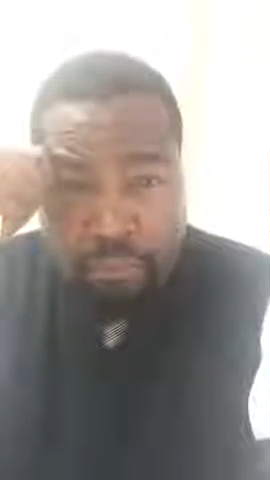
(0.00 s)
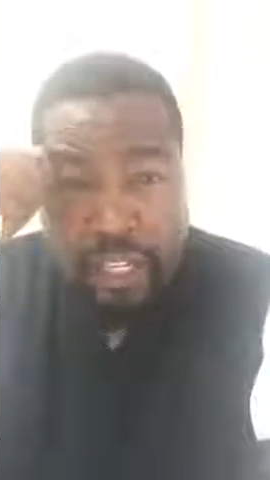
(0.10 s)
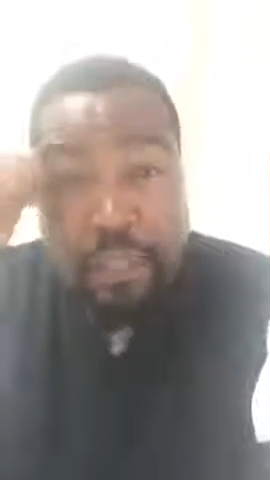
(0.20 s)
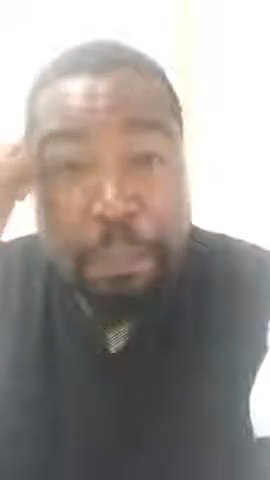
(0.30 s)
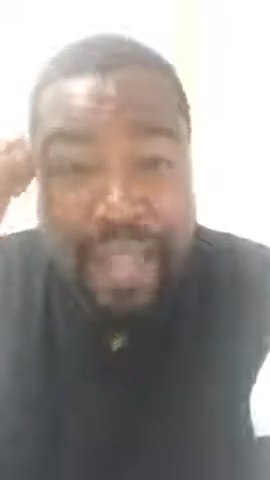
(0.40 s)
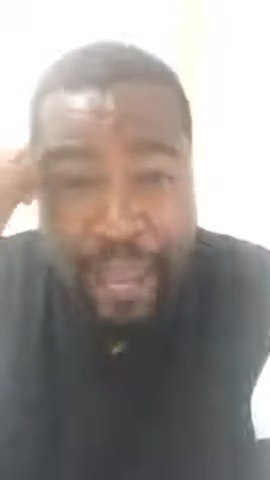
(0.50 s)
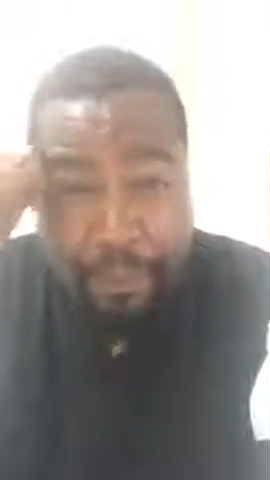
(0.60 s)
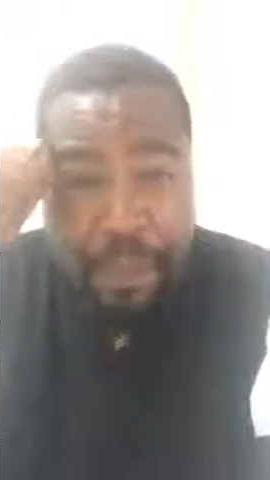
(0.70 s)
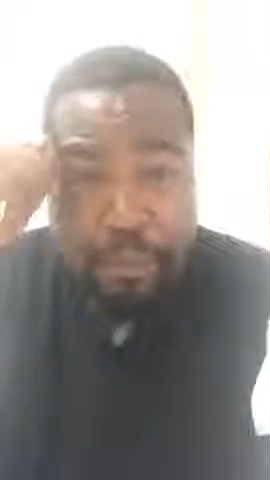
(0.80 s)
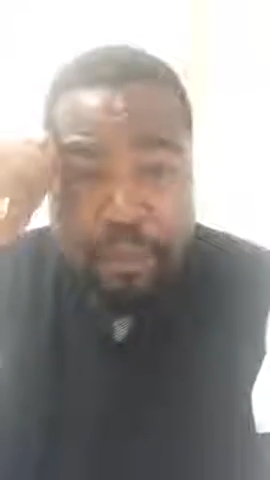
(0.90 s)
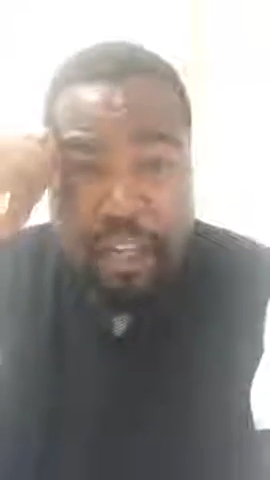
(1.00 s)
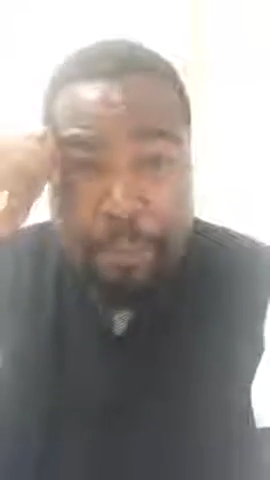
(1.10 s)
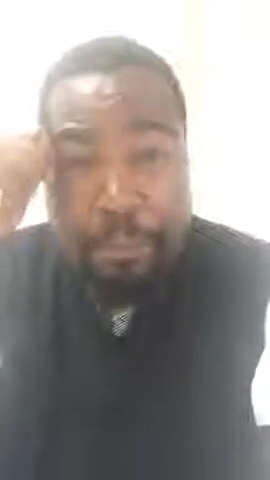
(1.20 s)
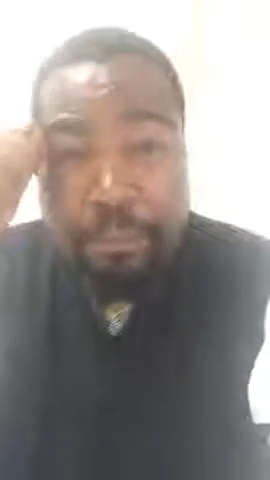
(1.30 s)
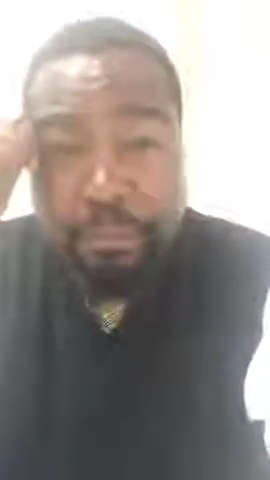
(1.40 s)
is black people
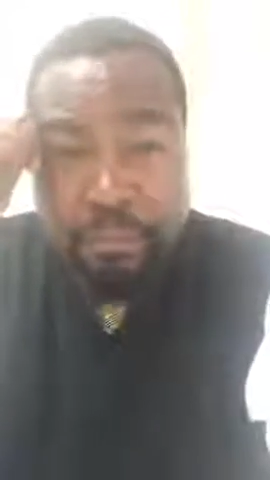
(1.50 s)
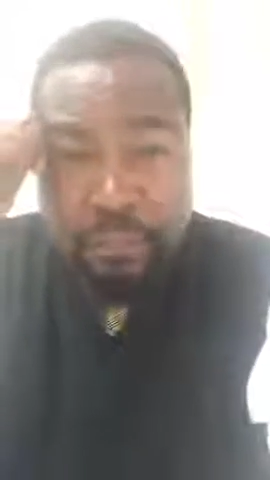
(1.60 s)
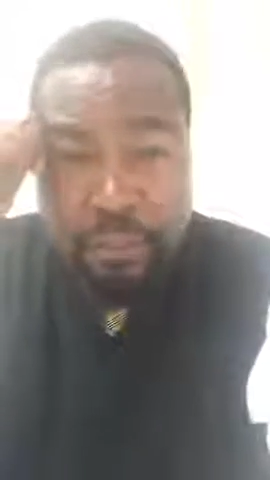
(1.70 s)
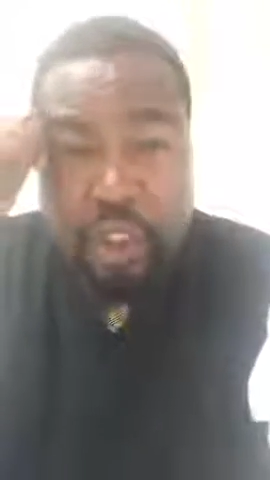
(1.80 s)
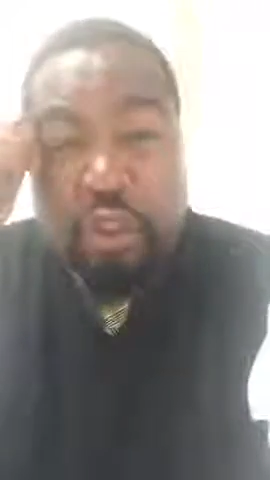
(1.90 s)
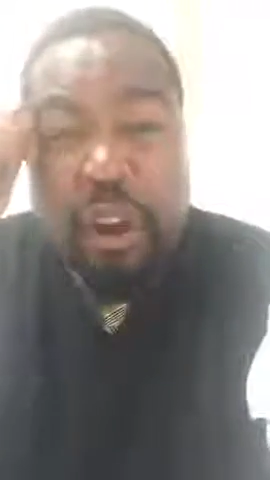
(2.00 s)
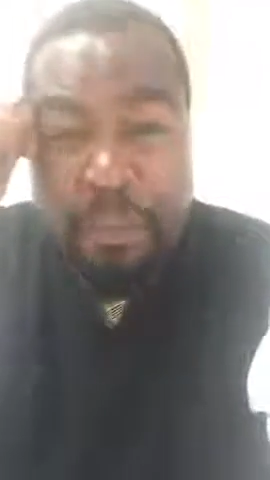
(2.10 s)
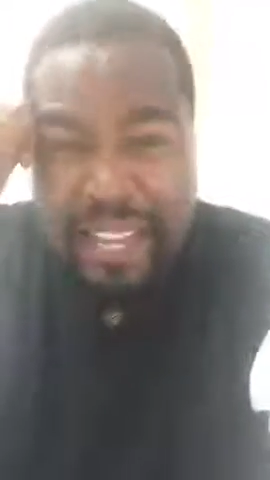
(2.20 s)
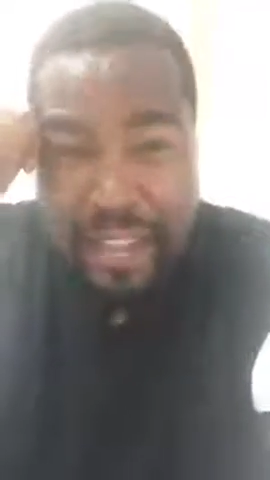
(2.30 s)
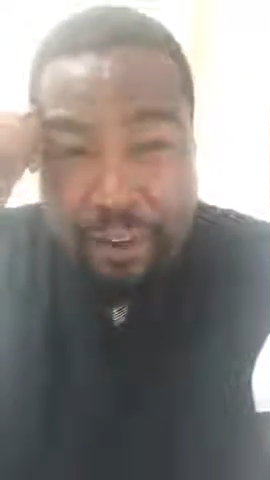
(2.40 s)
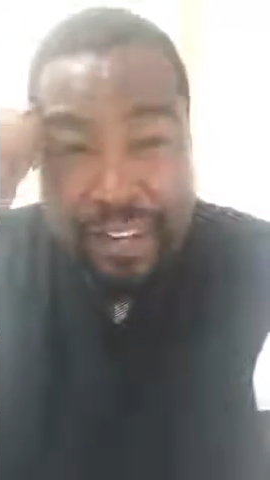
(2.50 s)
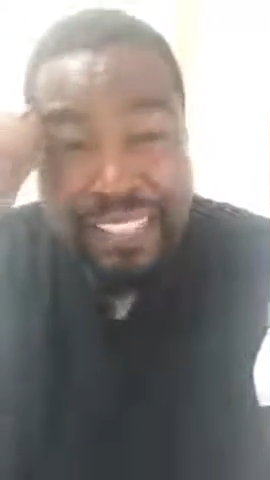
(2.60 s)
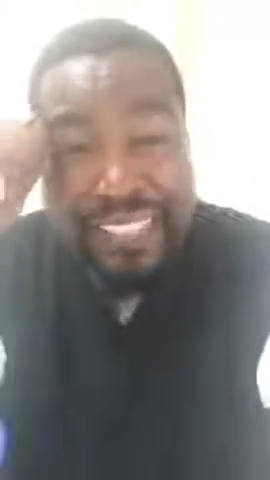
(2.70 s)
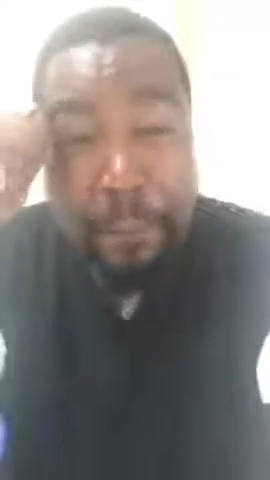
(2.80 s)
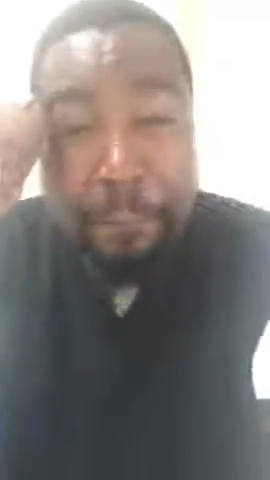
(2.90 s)
up, Trump down. I
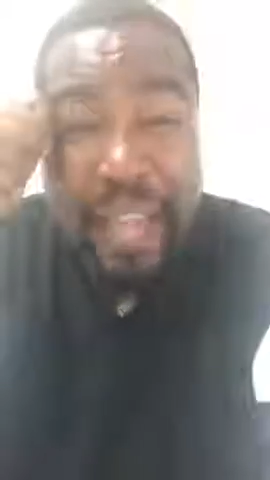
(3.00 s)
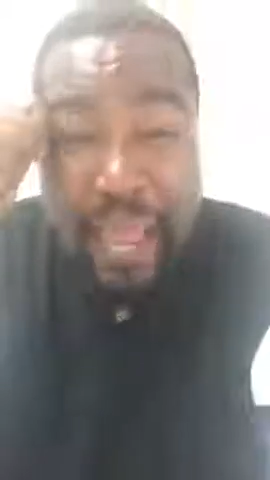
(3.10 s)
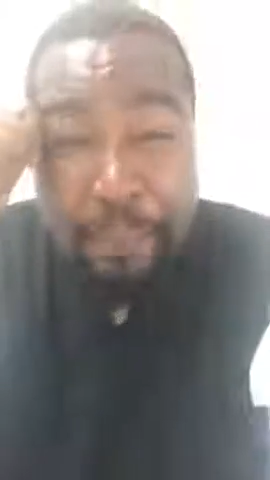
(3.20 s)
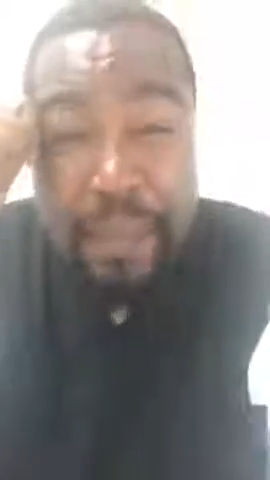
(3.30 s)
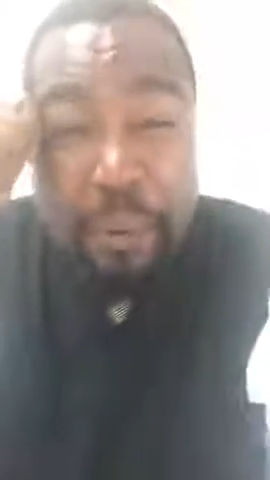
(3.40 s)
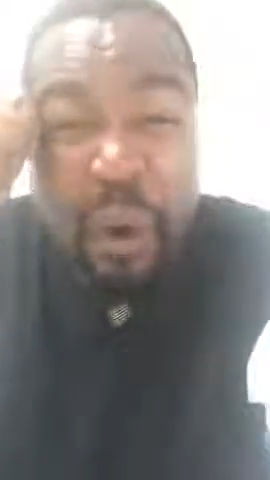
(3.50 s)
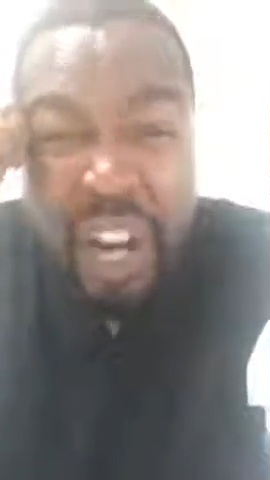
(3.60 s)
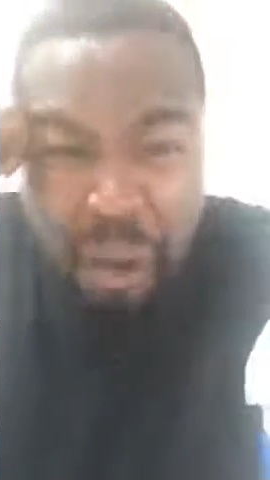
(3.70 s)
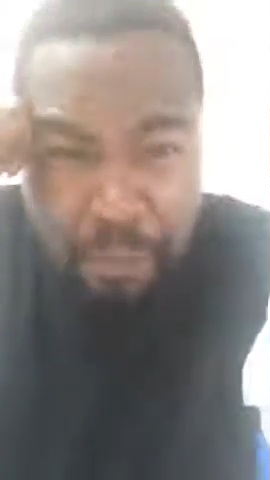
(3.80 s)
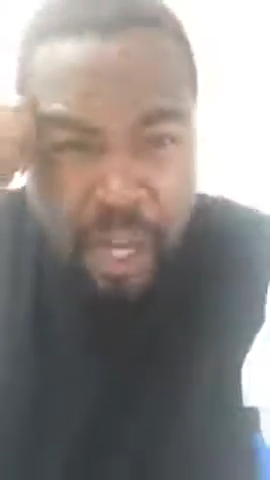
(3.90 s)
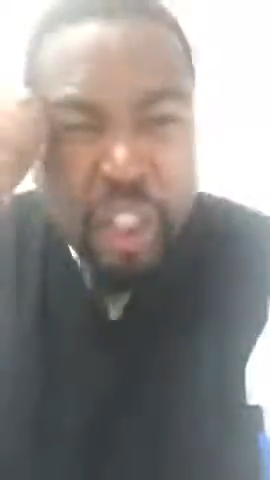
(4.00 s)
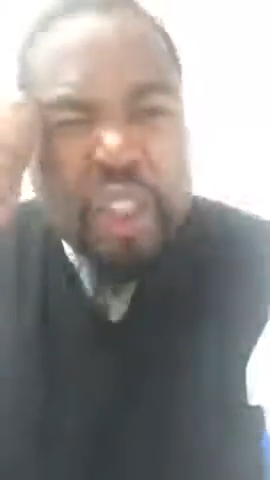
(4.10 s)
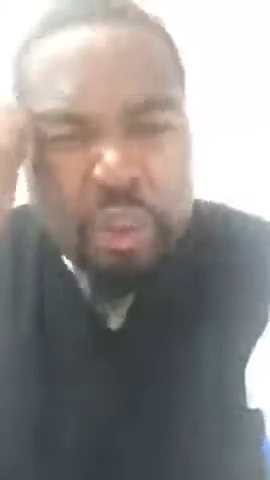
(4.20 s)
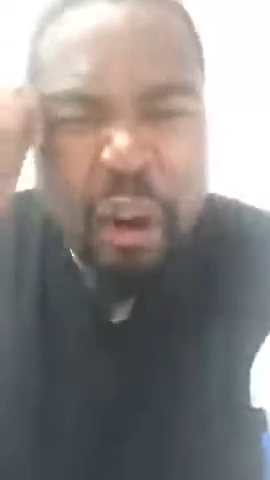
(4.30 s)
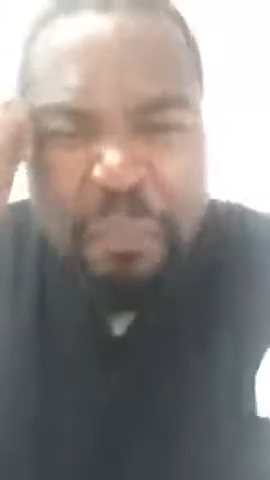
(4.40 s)
said black people up,
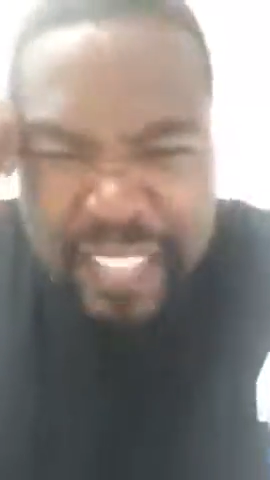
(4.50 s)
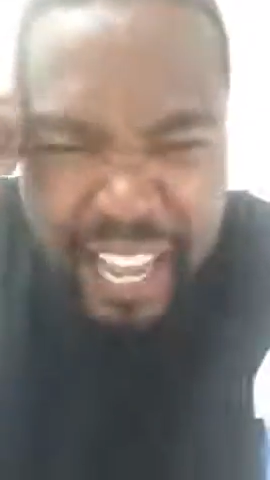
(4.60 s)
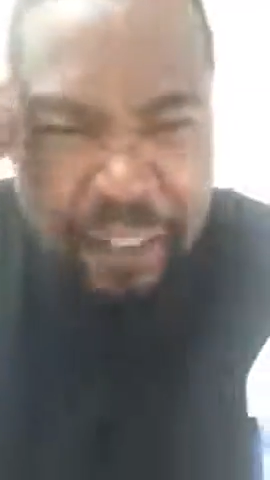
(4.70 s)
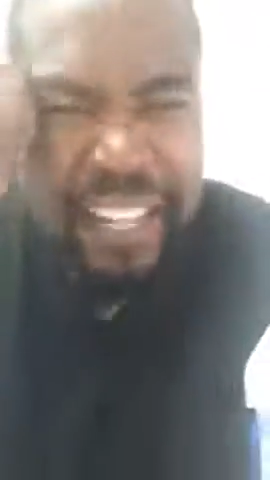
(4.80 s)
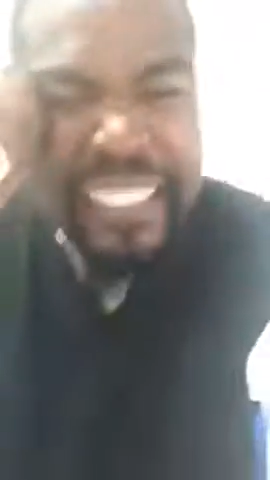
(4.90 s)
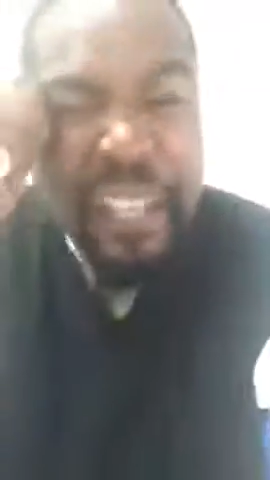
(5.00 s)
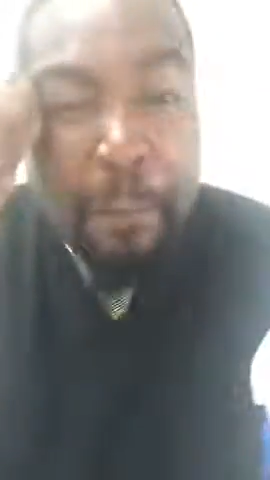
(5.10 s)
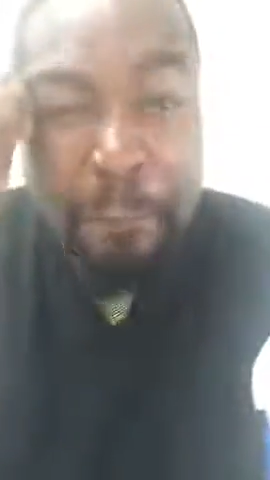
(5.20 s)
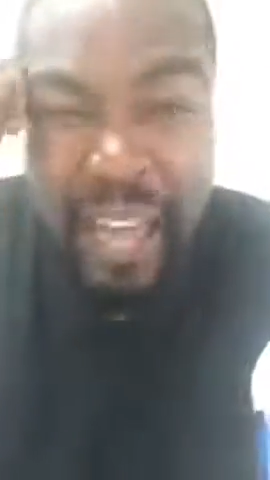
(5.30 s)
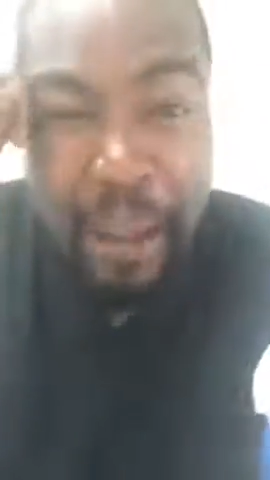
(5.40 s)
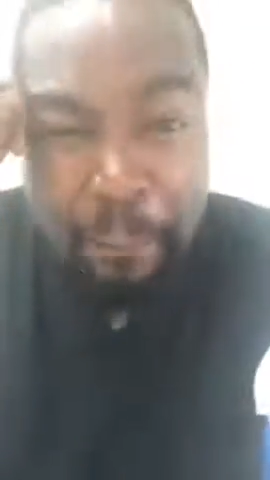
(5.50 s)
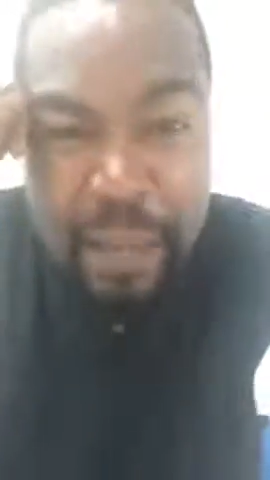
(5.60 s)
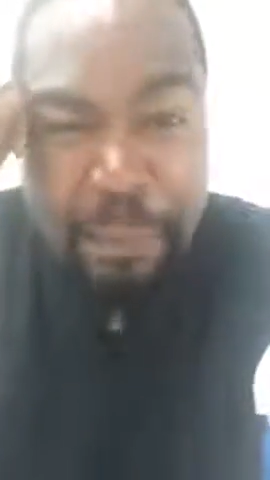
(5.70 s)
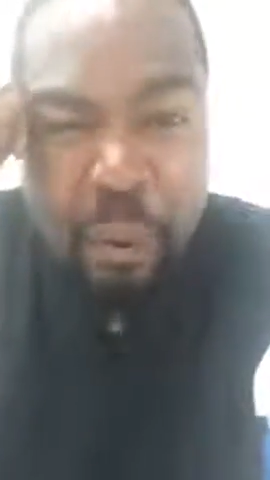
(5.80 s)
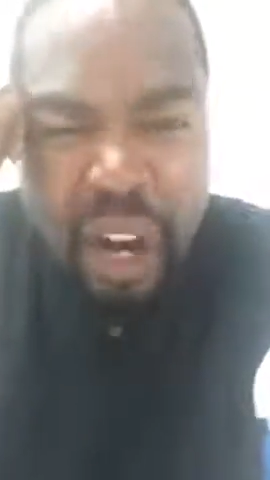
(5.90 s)
Trump down. I said black people